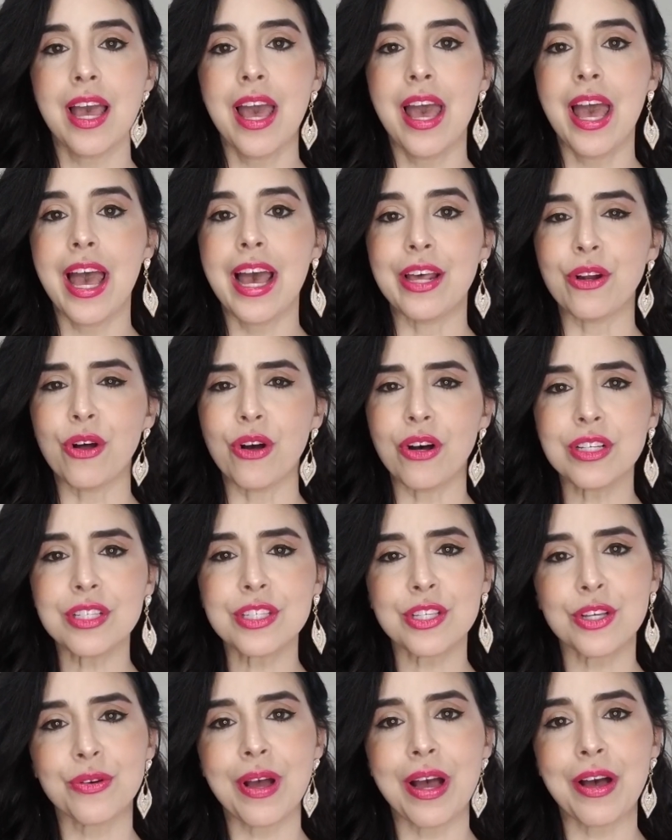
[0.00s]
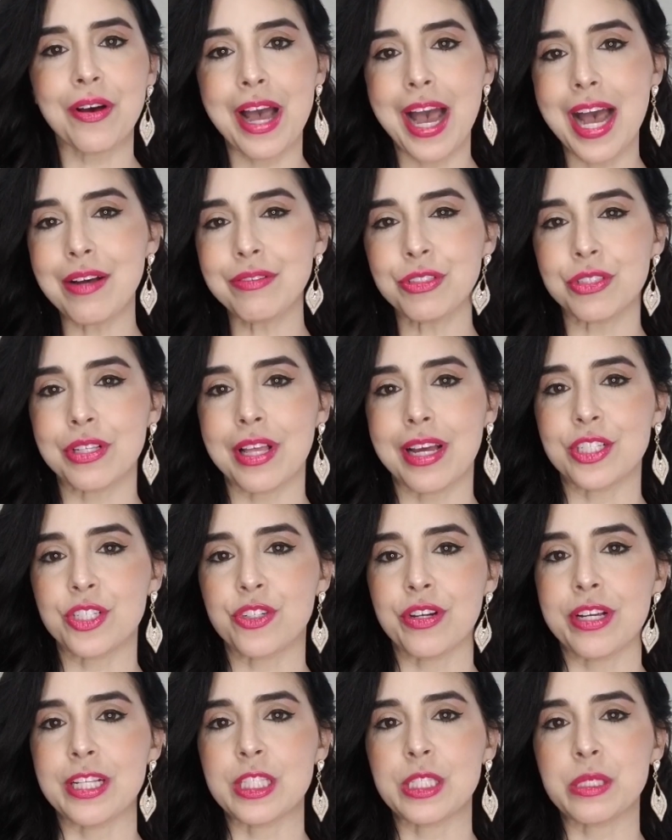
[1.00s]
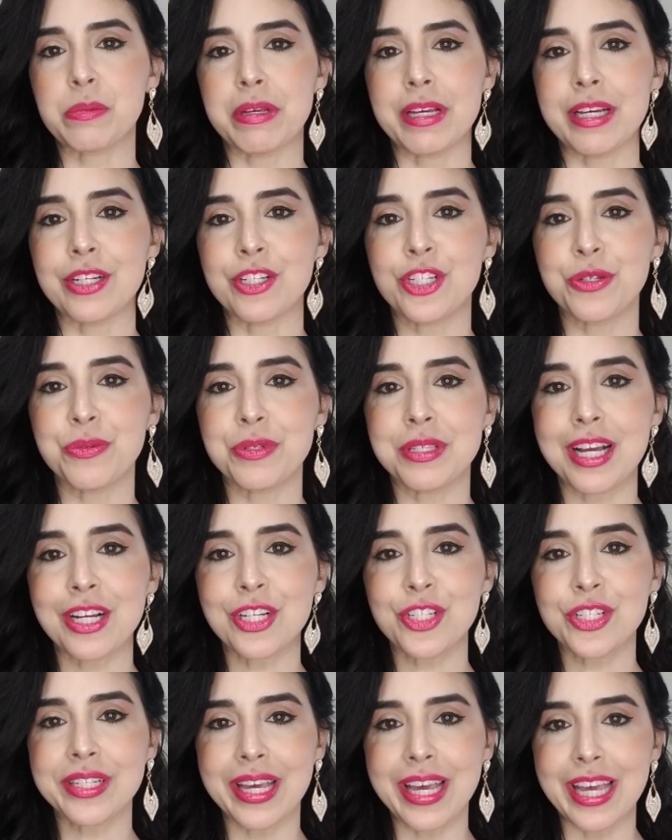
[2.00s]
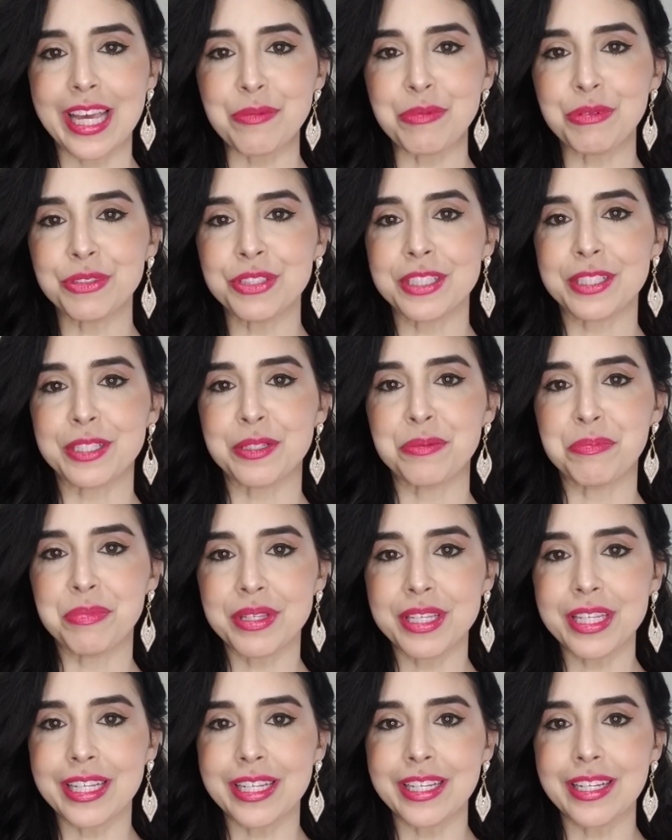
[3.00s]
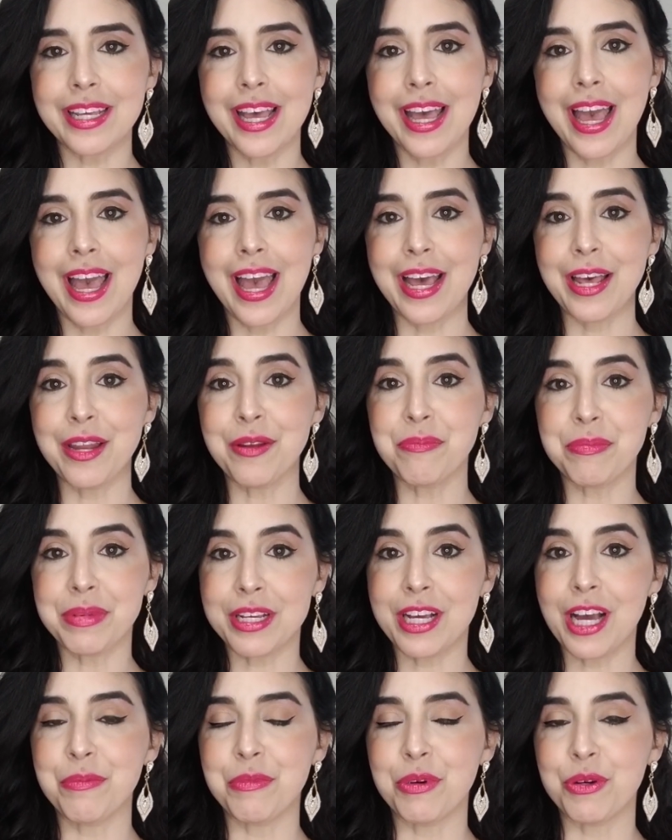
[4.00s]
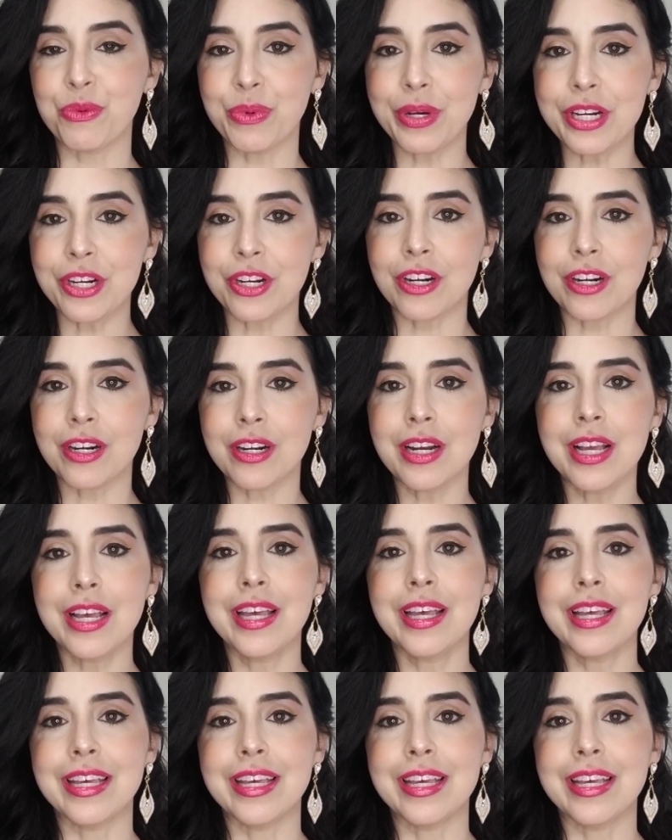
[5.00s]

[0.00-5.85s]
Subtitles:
And also how after that transplant, she was actually able to compete and become a winner